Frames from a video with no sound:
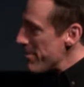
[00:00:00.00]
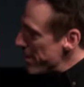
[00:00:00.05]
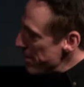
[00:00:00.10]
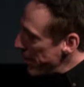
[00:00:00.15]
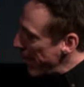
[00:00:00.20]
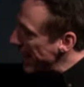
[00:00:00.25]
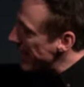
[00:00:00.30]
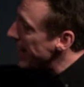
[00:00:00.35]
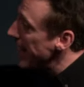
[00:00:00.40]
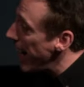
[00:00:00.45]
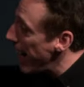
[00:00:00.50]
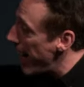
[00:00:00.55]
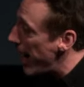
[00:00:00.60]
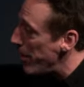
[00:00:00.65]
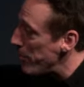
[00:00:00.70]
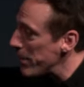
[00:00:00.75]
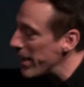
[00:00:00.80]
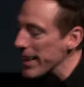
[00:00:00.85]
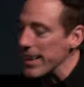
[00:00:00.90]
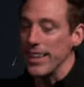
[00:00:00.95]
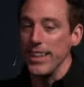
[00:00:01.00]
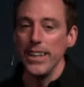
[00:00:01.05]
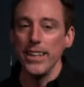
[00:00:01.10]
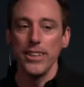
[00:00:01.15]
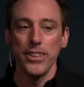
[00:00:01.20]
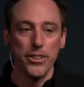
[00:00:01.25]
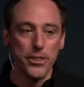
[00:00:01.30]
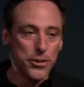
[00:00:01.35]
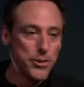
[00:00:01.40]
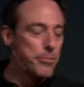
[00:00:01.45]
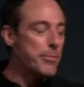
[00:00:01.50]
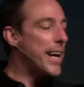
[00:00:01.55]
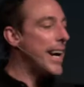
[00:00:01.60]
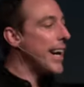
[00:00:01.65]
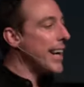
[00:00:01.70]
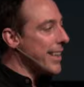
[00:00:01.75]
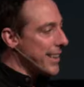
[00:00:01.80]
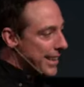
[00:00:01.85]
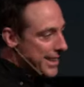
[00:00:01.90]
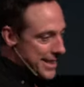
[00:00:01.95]
remain calm. Like, you
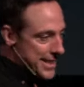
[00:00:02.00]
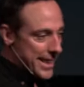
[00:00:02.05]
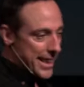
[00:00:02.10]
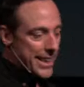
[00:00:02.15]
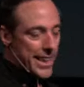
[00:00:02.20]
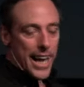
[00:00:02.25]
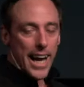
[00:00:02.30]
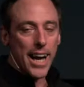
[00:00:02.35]
may, like I said, like,